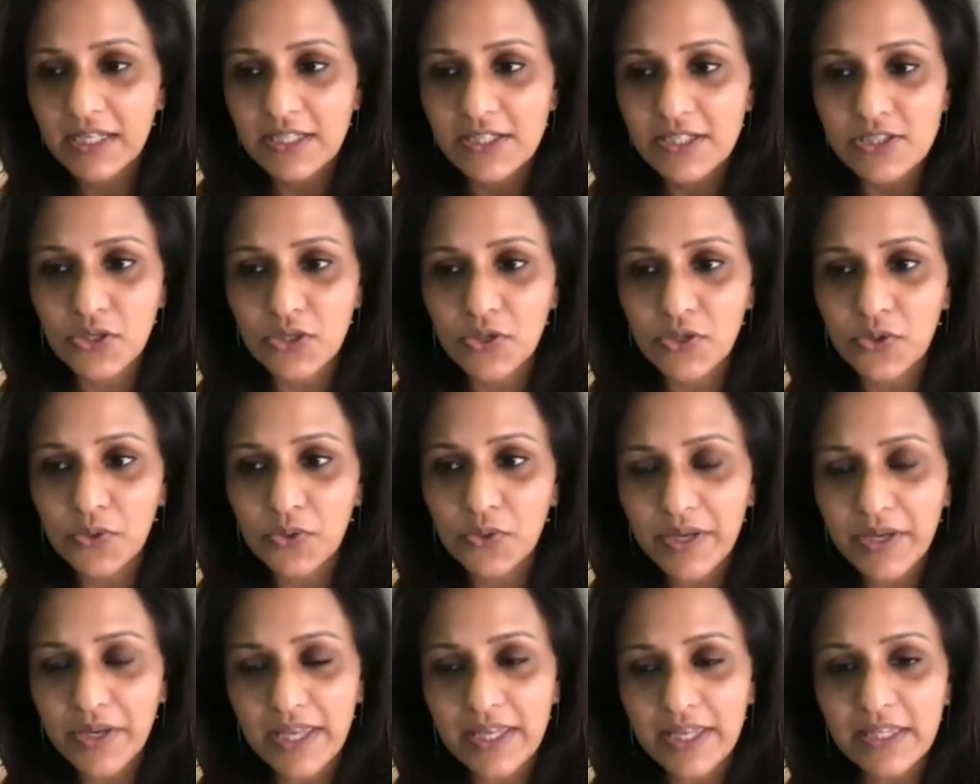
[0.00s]

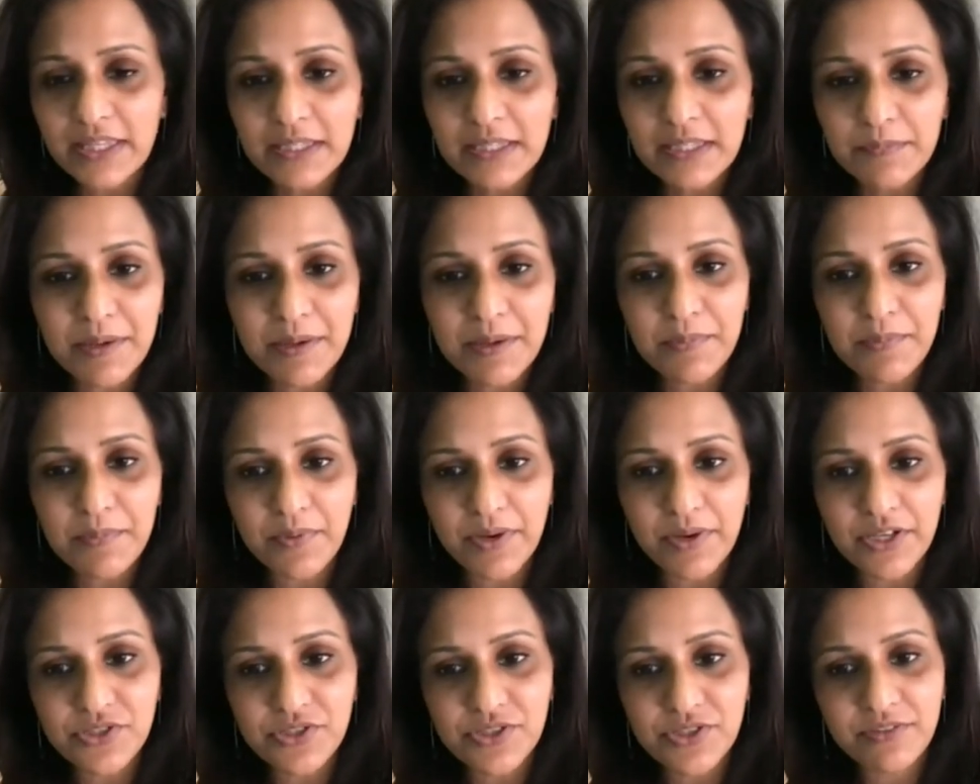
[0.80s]
So in the
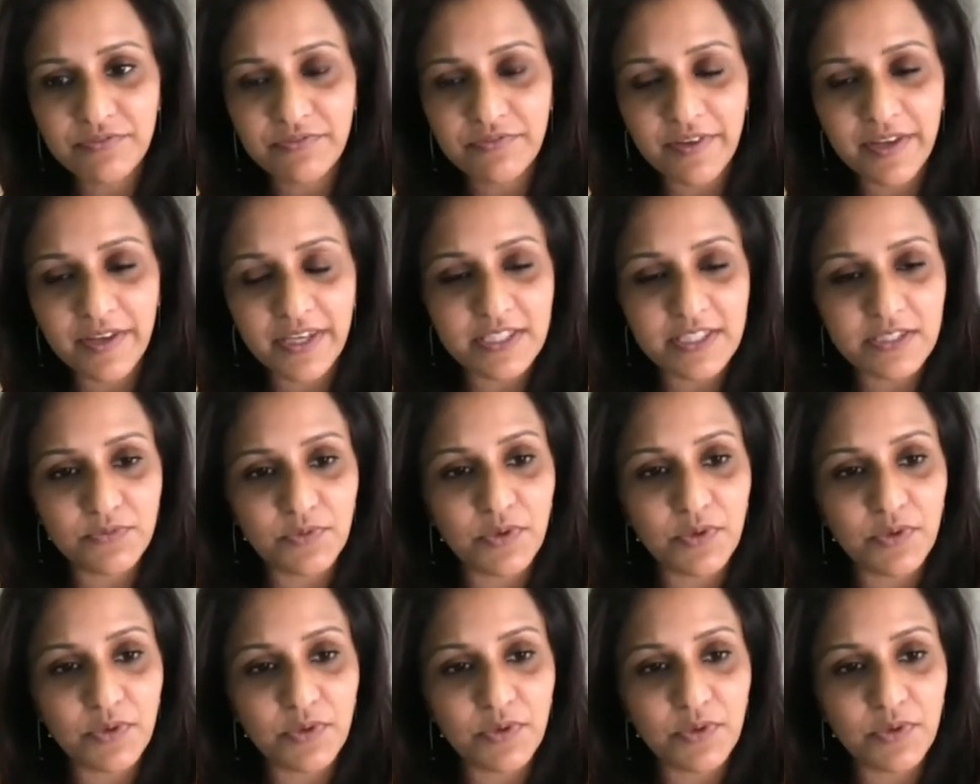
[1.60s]
preparation phase,